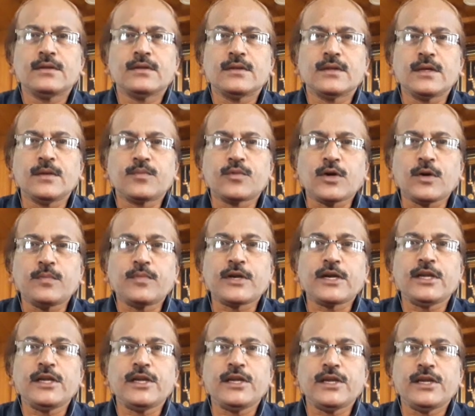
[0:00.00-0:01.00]
The
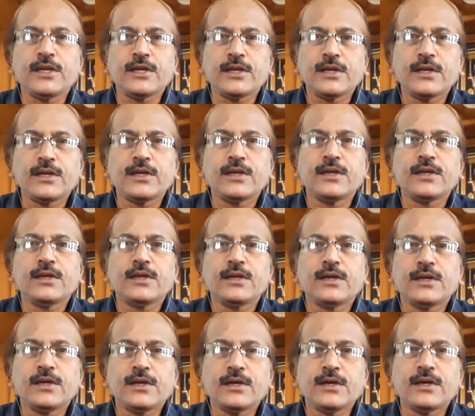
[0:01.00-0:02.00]
properly
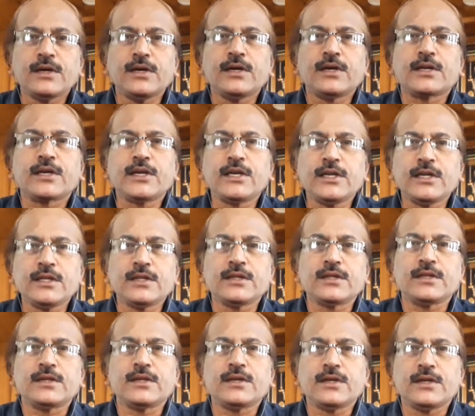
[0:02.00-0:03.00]

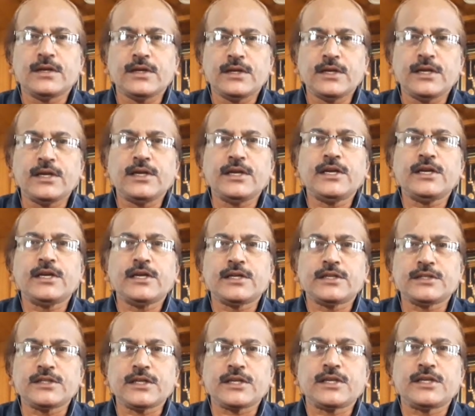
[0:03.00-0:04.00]
written dated
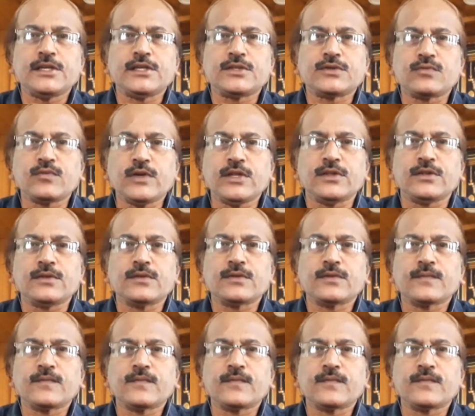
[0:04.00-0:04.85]
check is one